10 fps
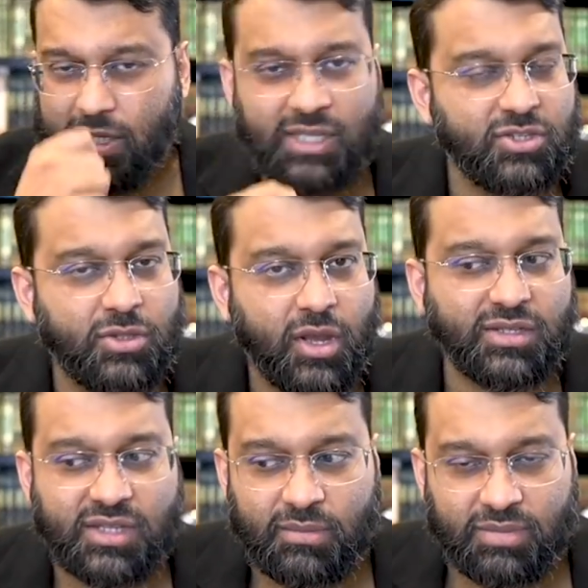It's
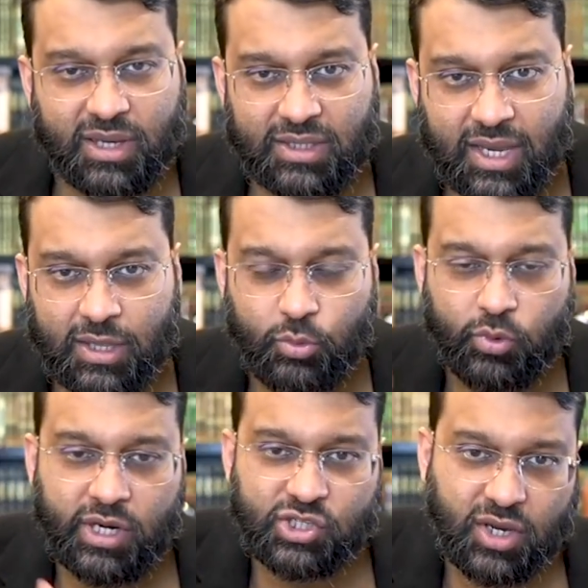not in Baghdad
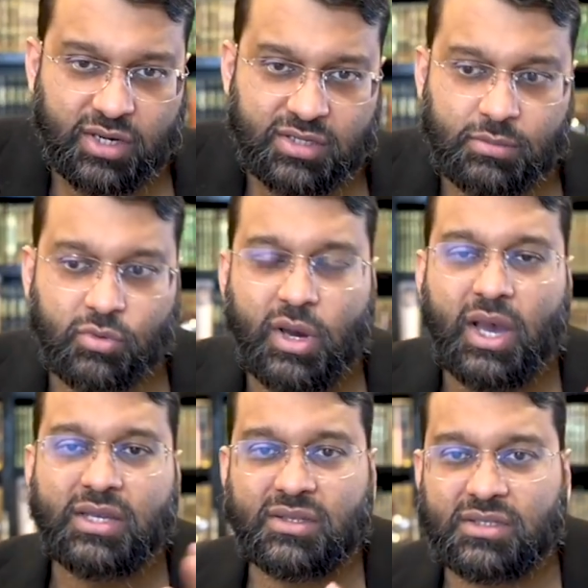where Ash'arism
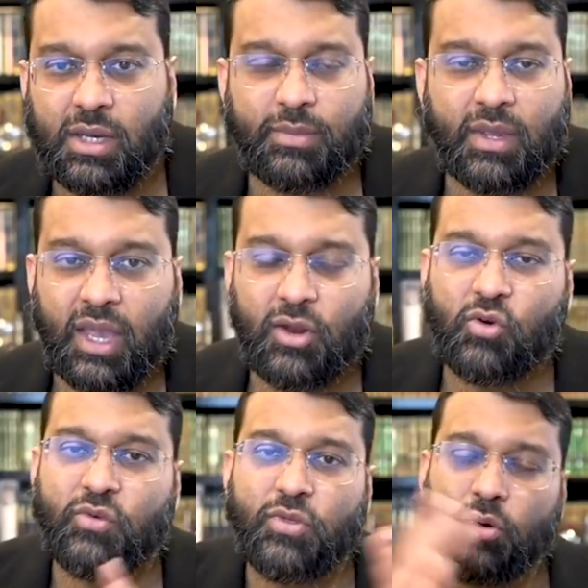rises up and
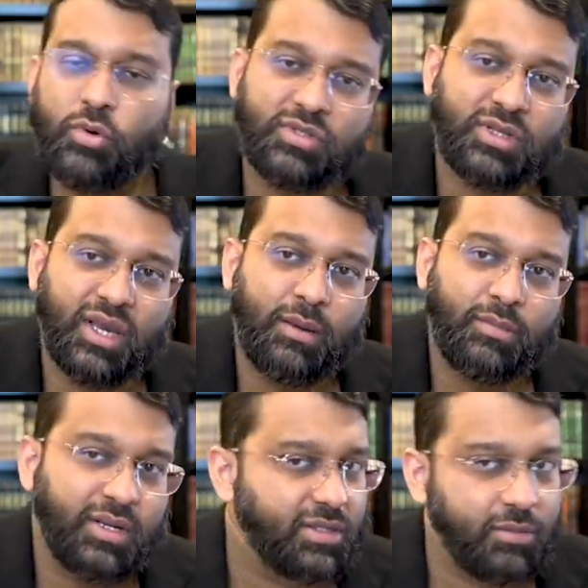overthrows
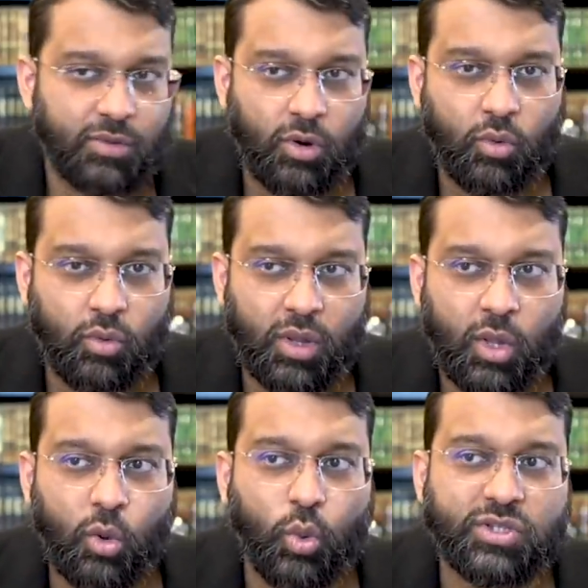Hanbalism. No,
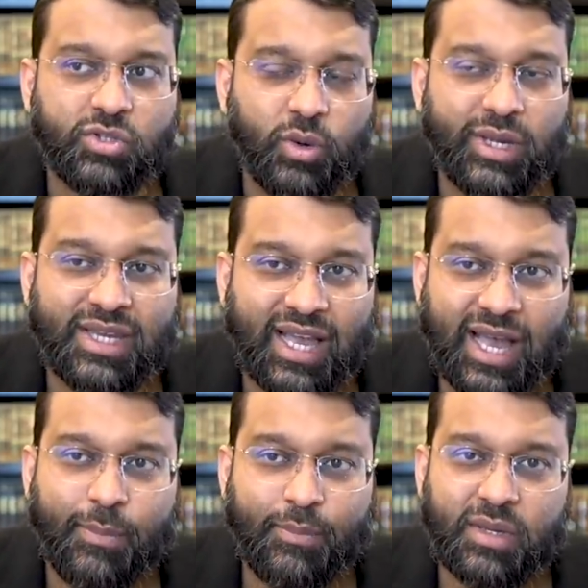what's going to
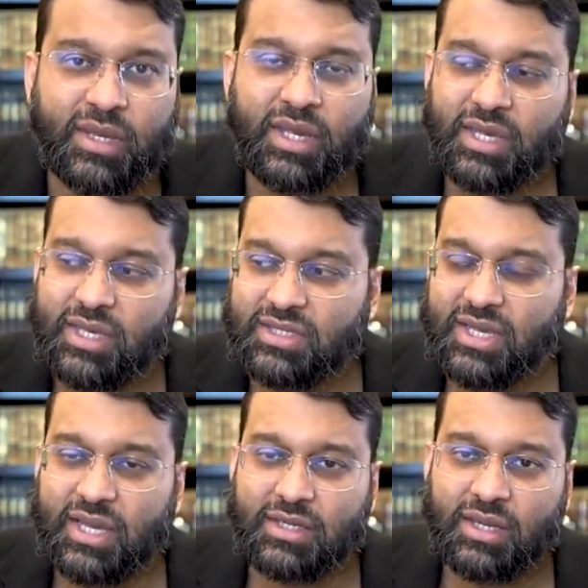happen is
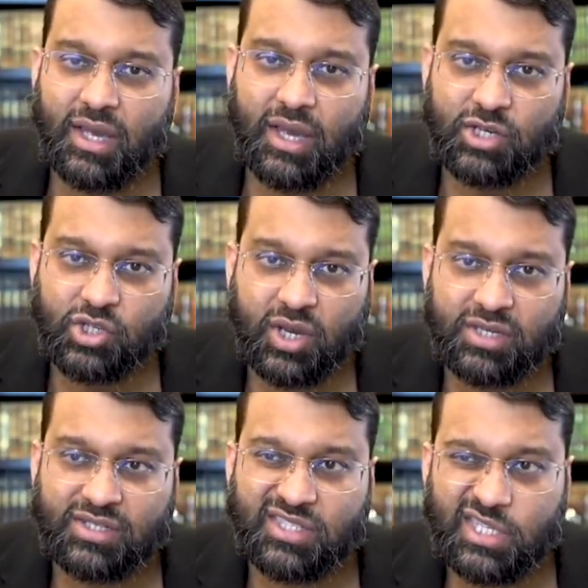that
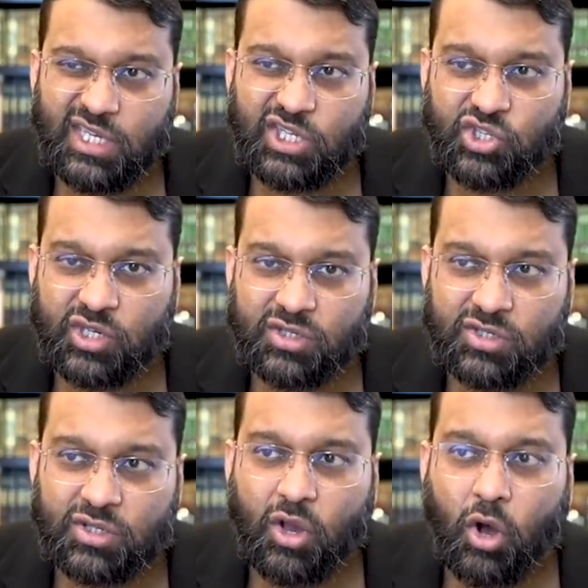Ash'ari's
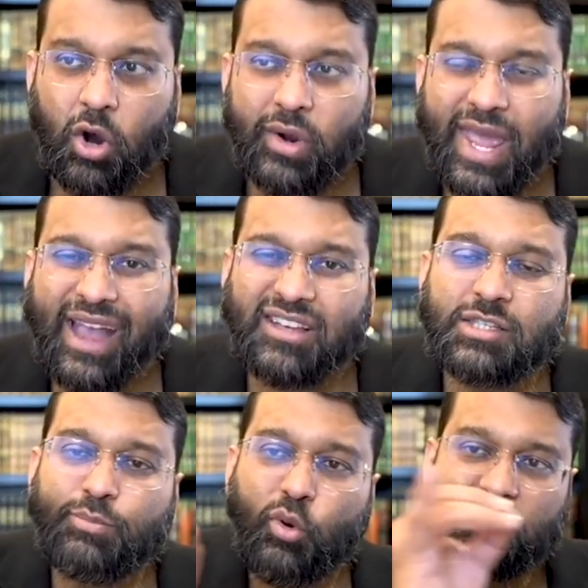teachings are
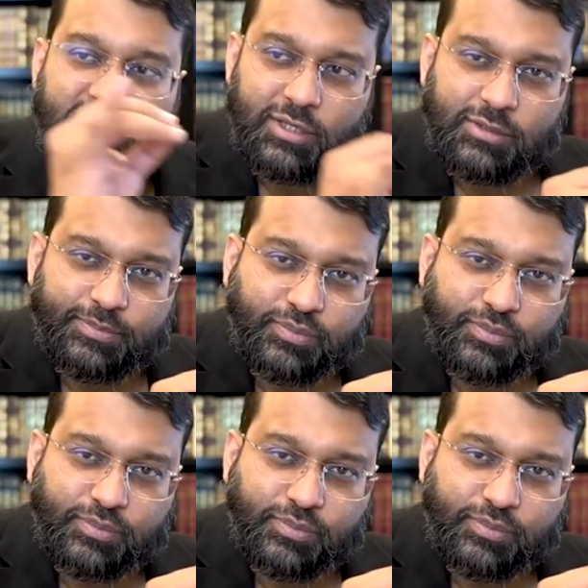exported